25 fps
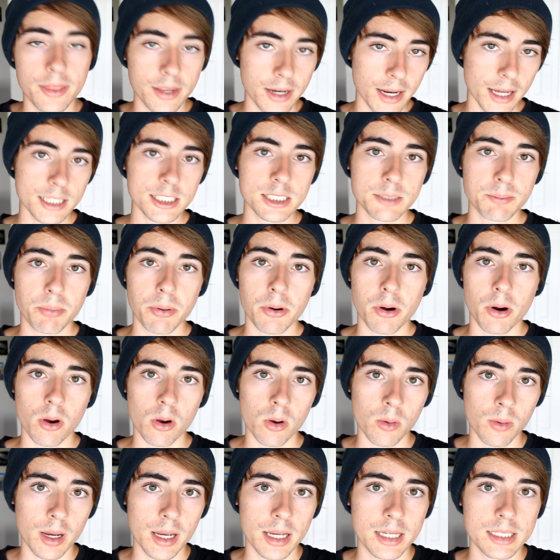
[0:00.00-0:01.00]
the next
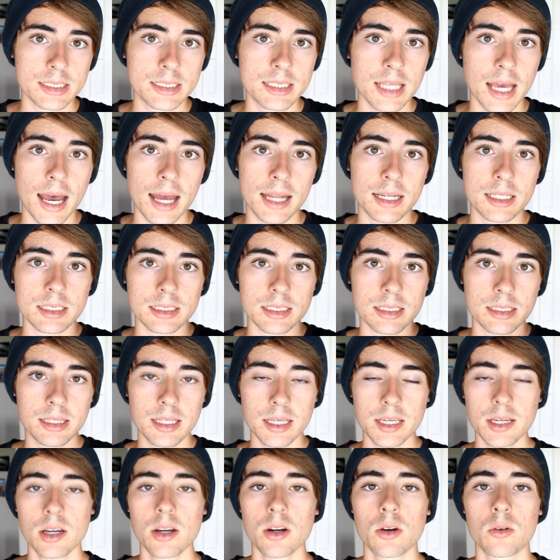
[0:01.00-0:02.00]
pro is that
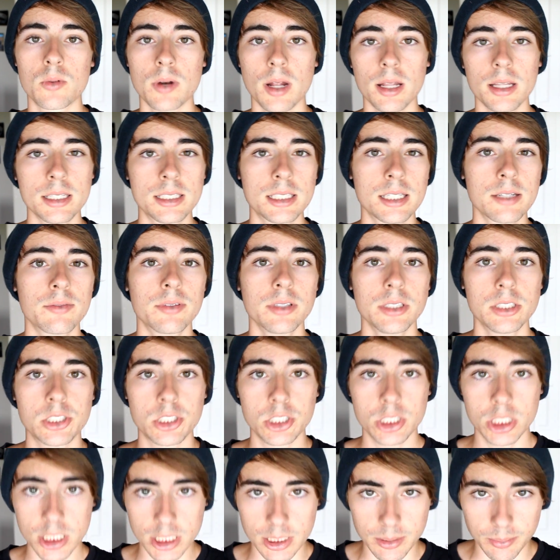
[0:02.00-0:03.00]
they are relatively
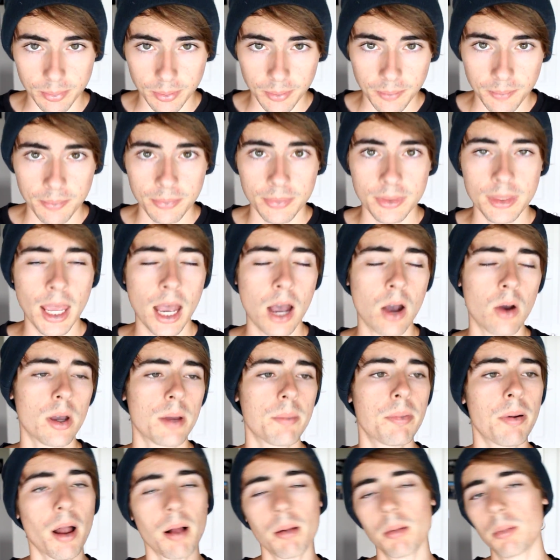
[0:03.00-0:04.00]
cheap. Now,
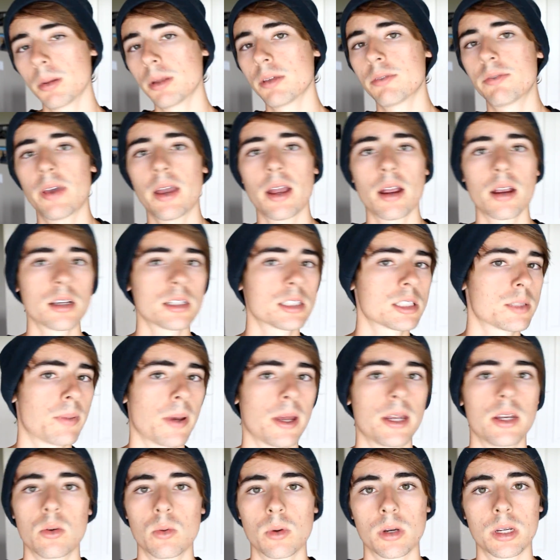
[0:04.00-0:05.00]
it probably varies
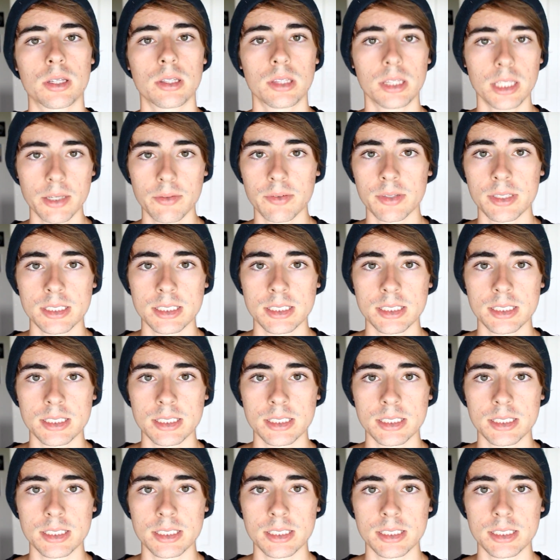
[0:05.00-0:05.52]
depending where you live and